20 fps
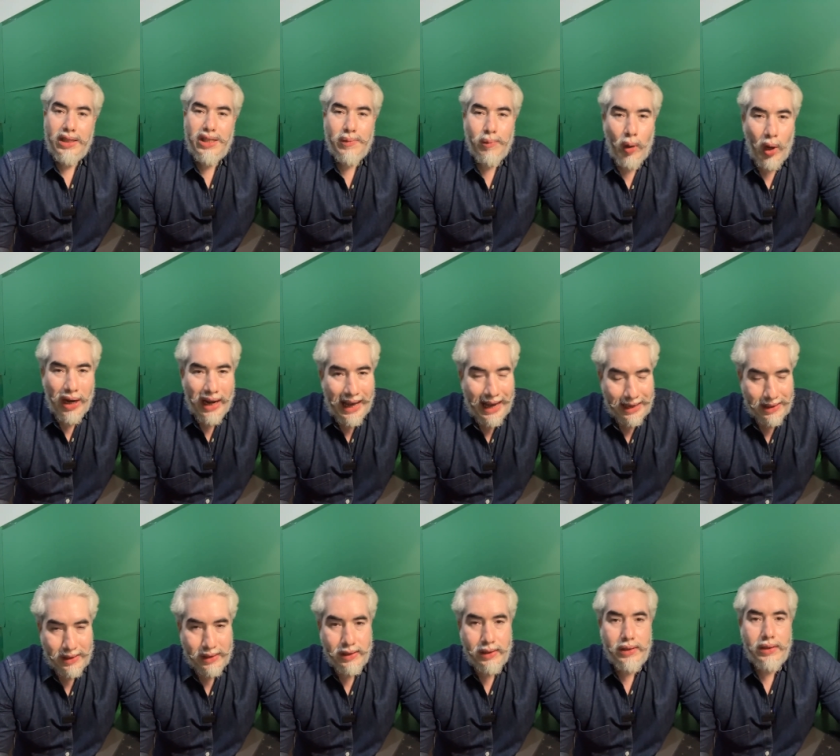a small
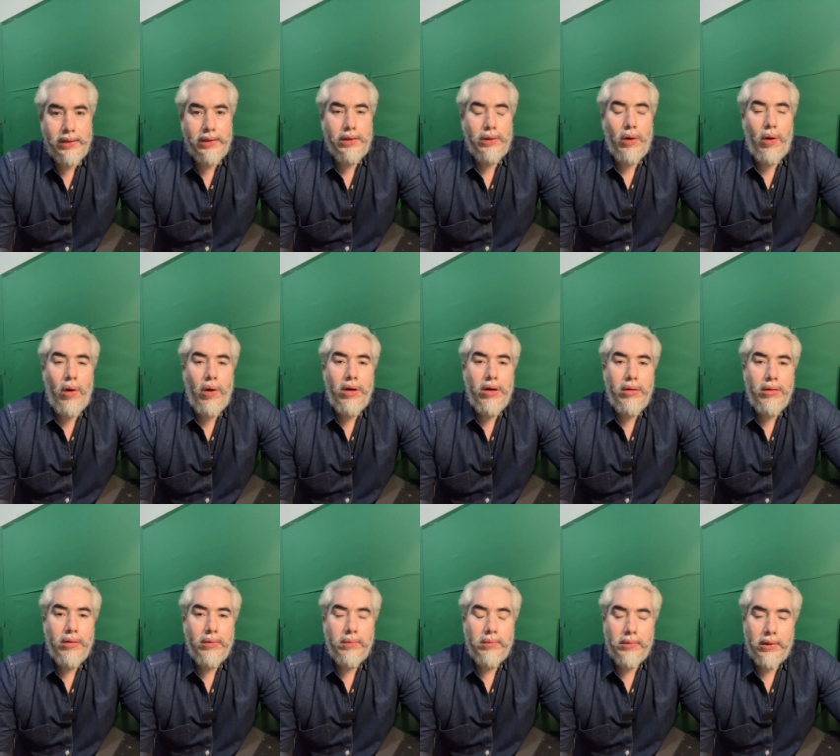accident or
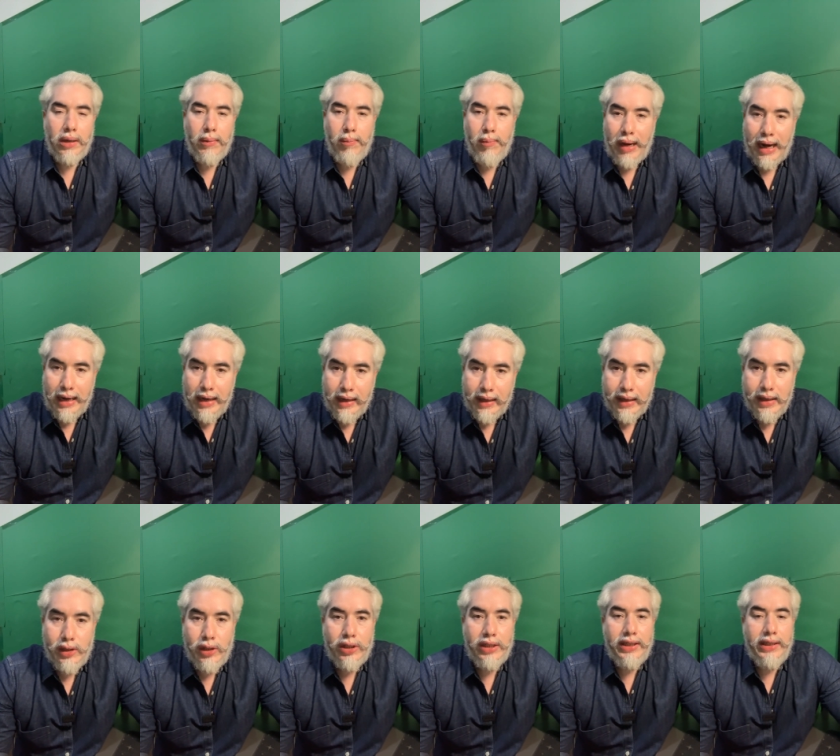a, a, blunt
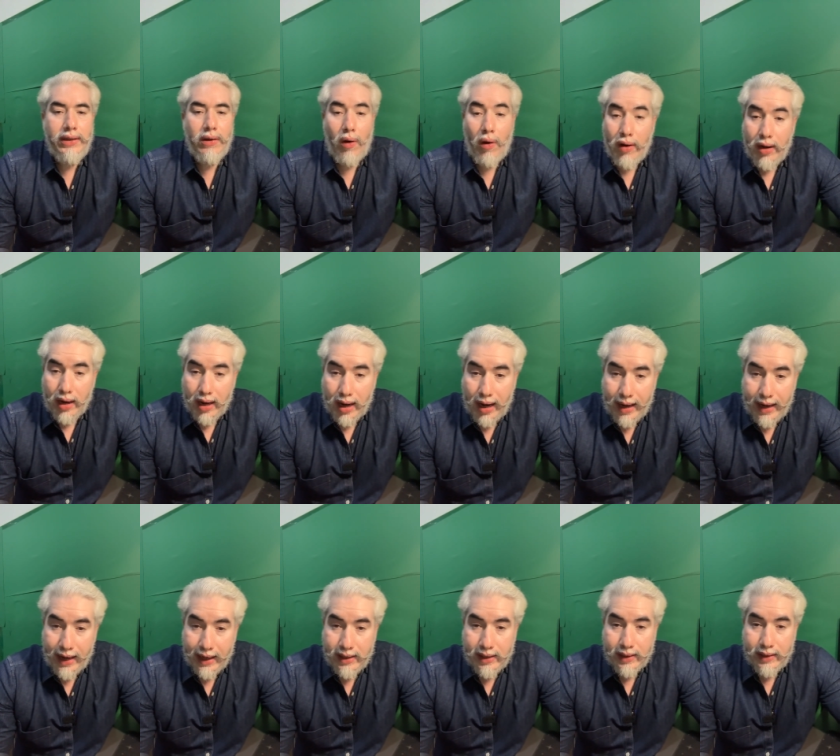injury or a
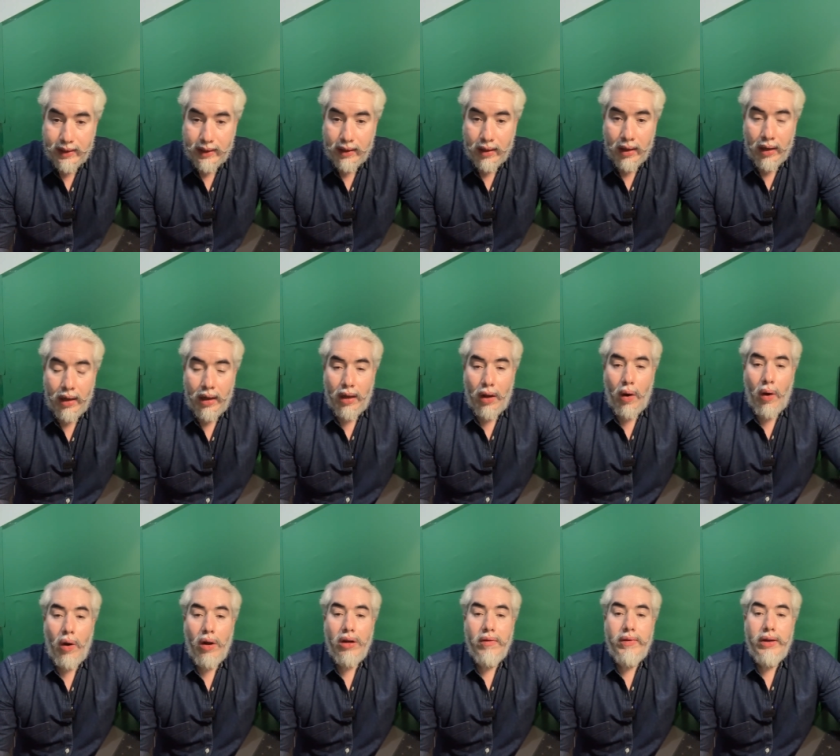car accident
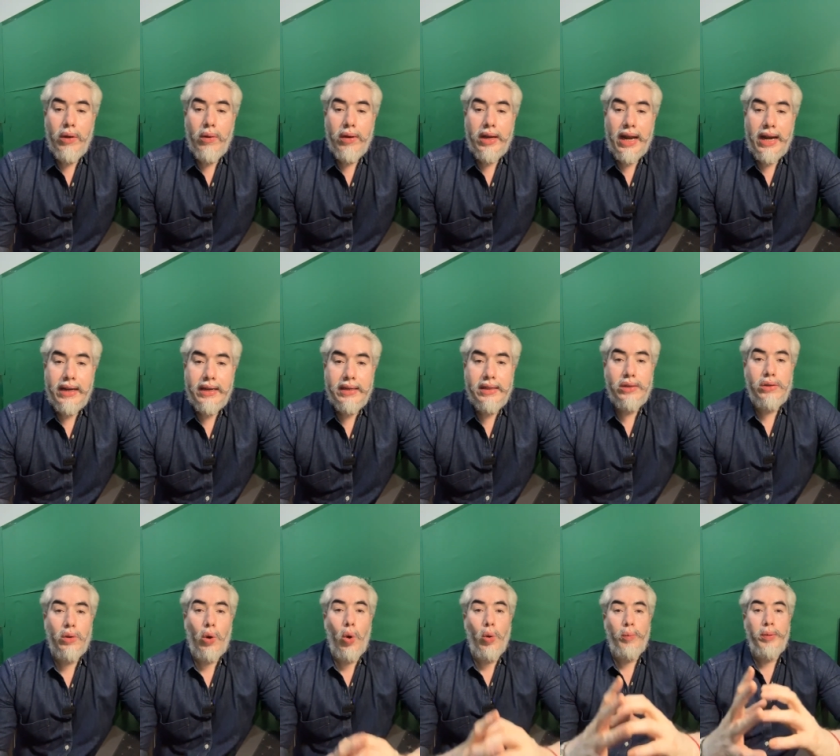all we look at
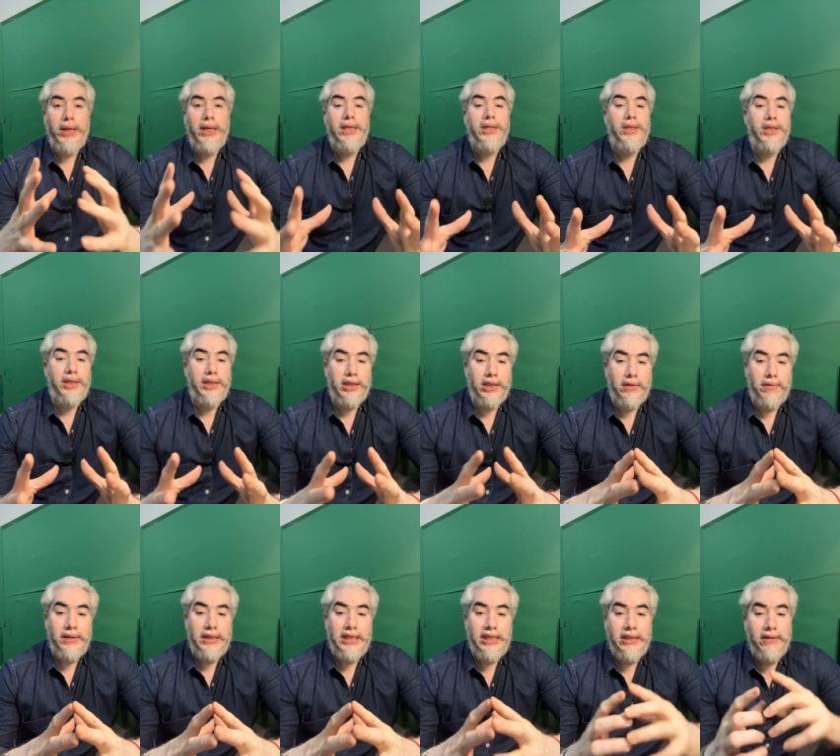is open
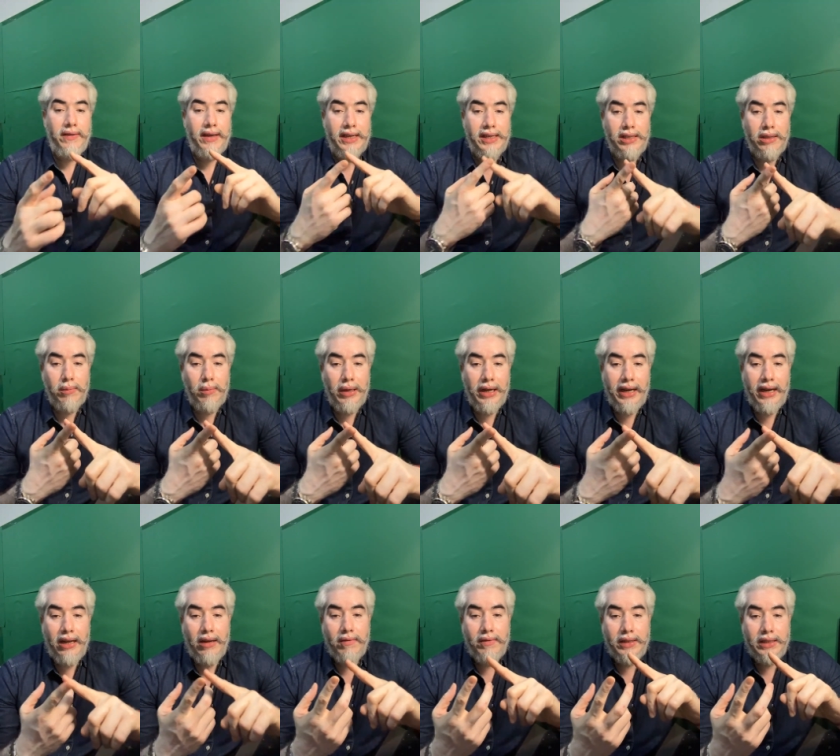injuries we see where is the
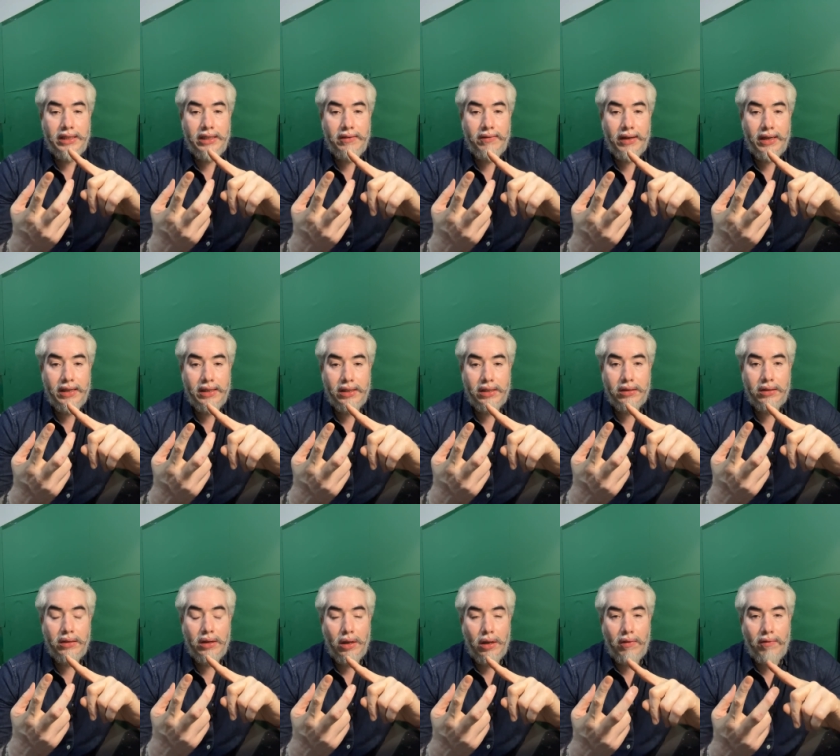bleeding we see where is
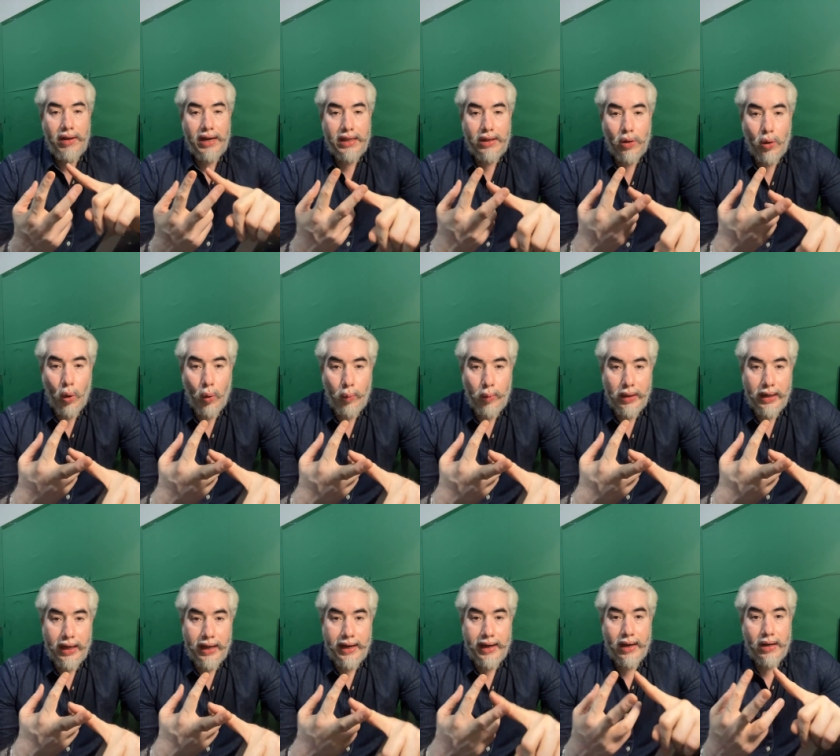the where are the
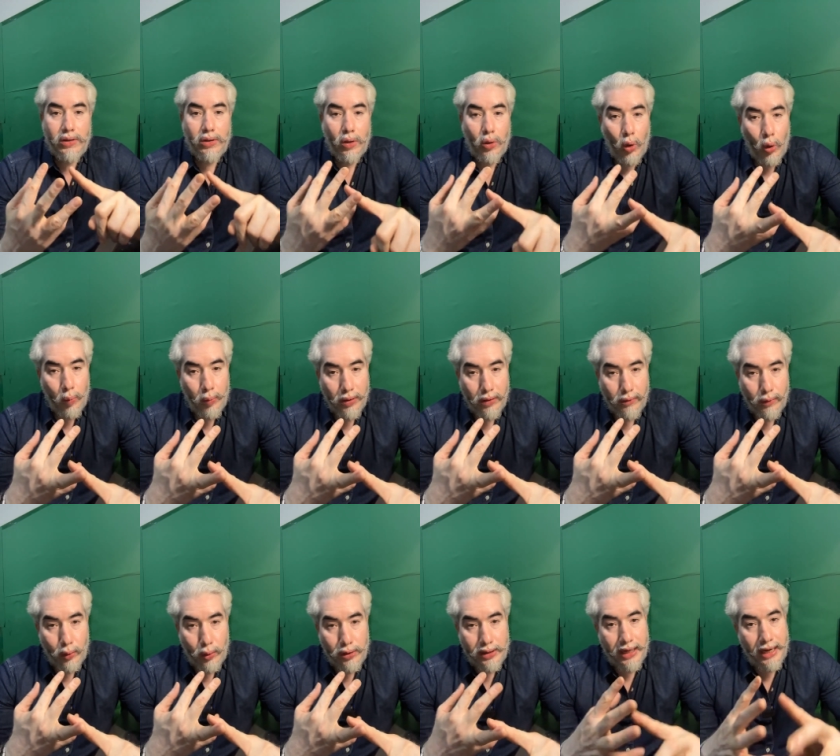open areas or open
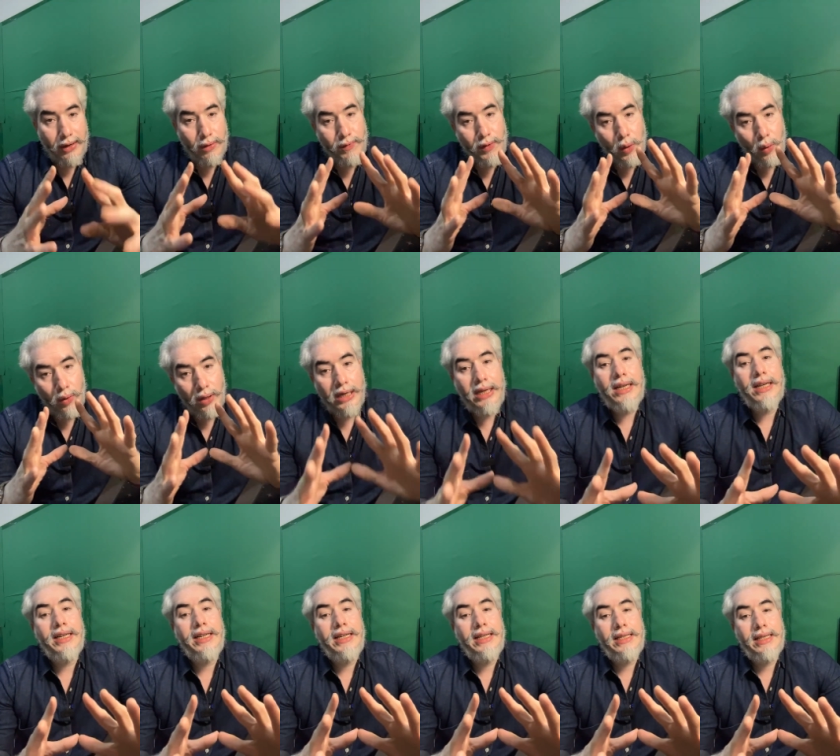wounds and we only
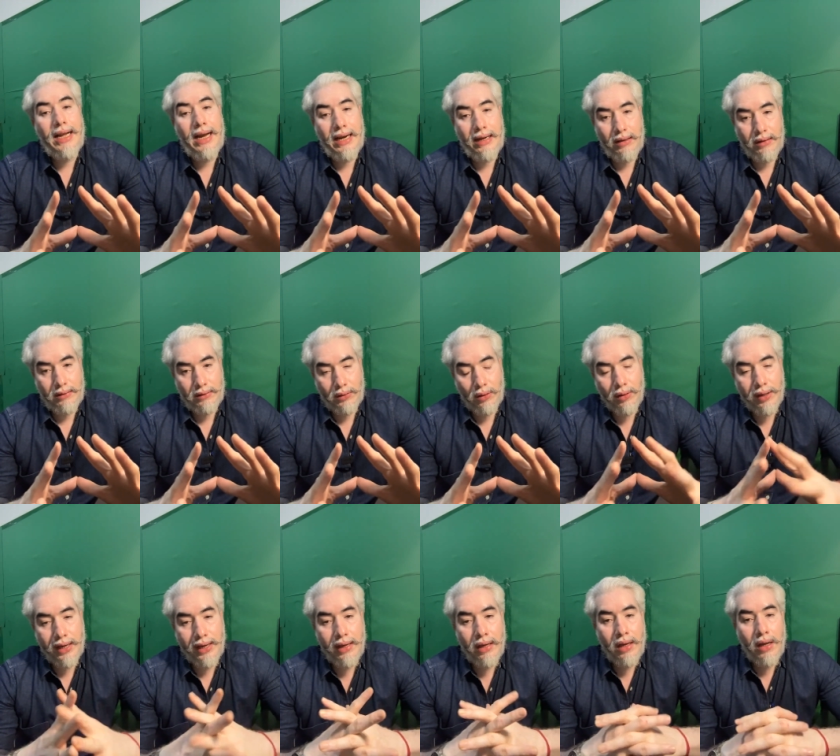treat that
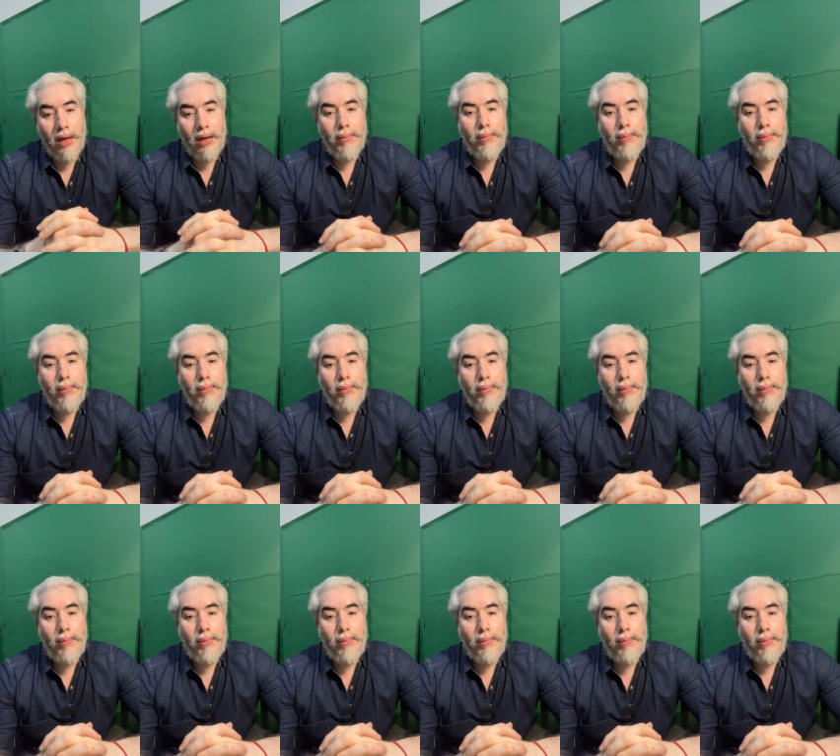okay